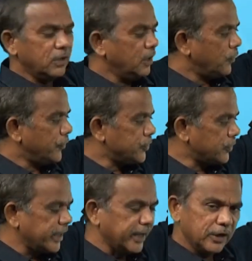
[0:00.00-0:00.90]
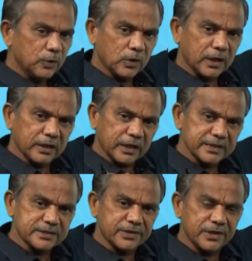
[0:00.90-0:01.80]
So we should take
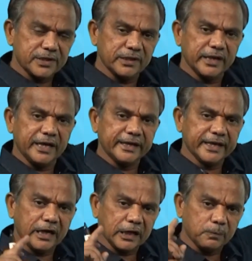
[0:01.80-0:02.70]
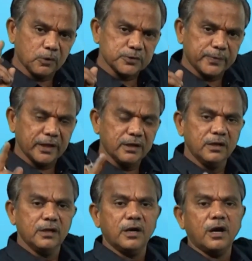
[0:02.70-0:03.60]
into consideration the entire
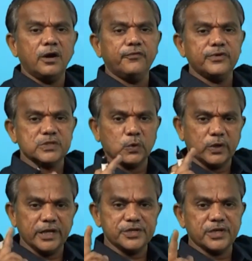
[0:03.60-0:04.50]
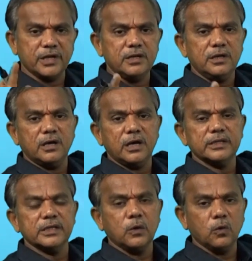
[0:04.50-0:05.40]
atmosphere of its
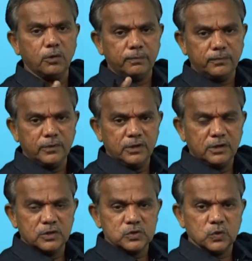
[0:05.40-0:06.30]
rotation on the globe.